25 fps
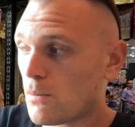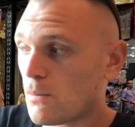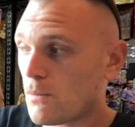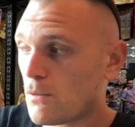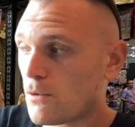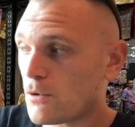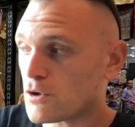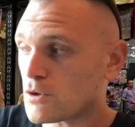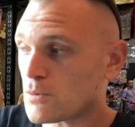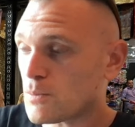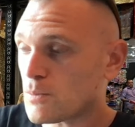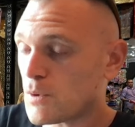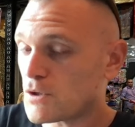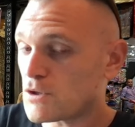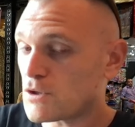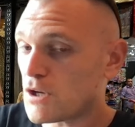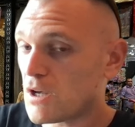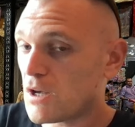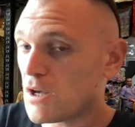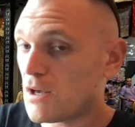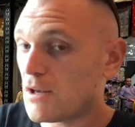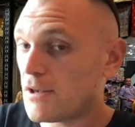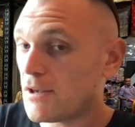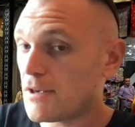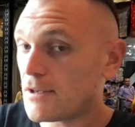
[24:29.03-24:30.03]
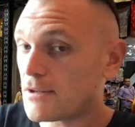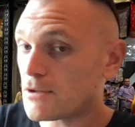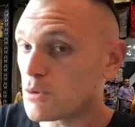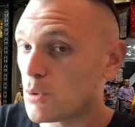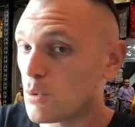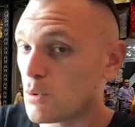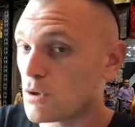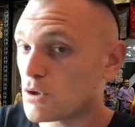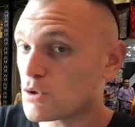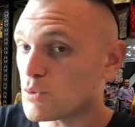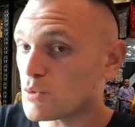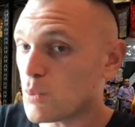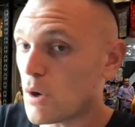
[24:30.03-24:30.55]
there's a bunch of idiot
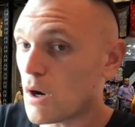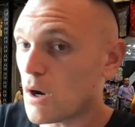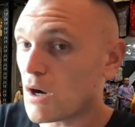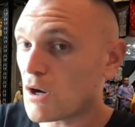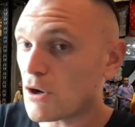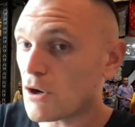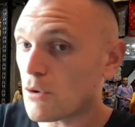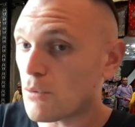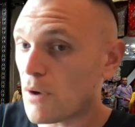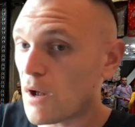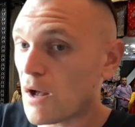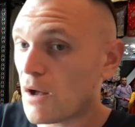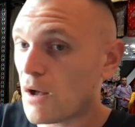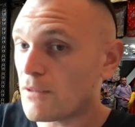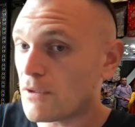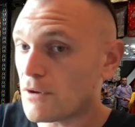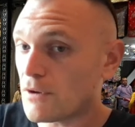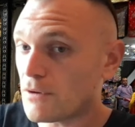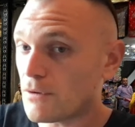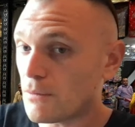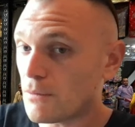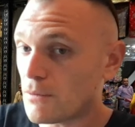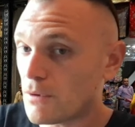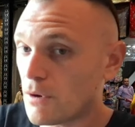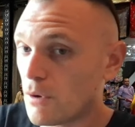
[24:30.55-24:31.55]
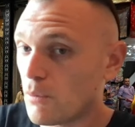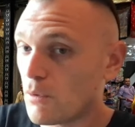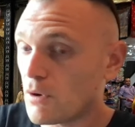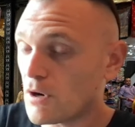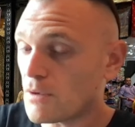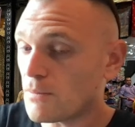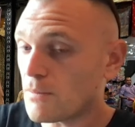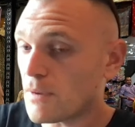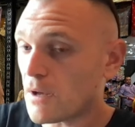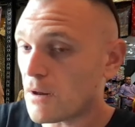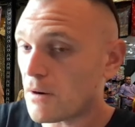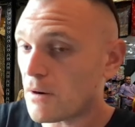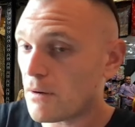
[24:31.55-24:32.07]
tourists walking around that don't know
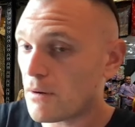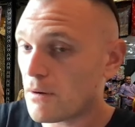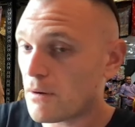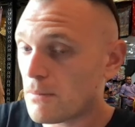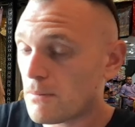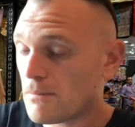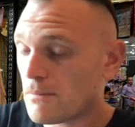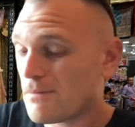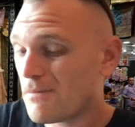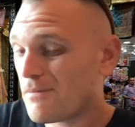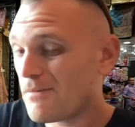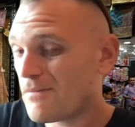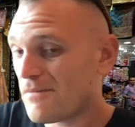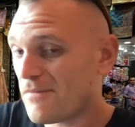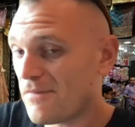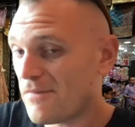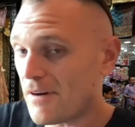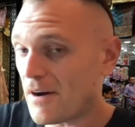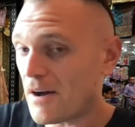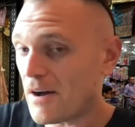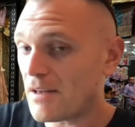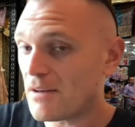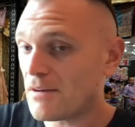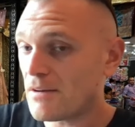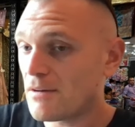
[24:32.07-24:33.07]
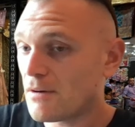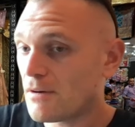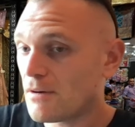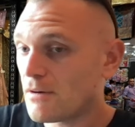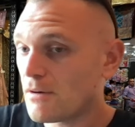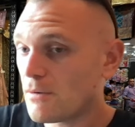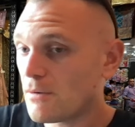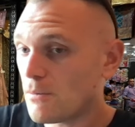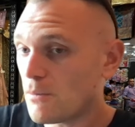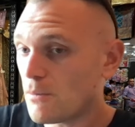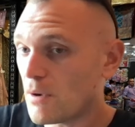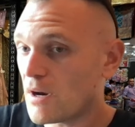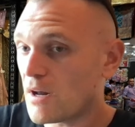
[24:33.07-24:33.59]
any better, fine,
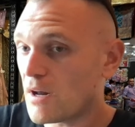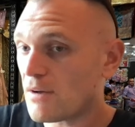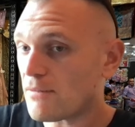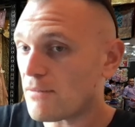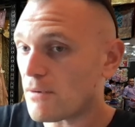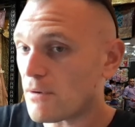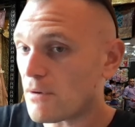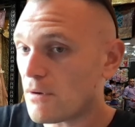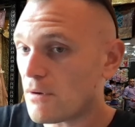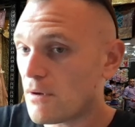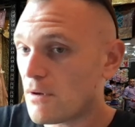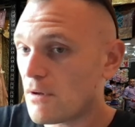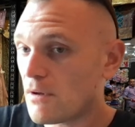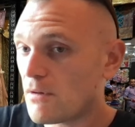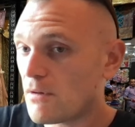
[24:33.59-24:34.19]
whatever.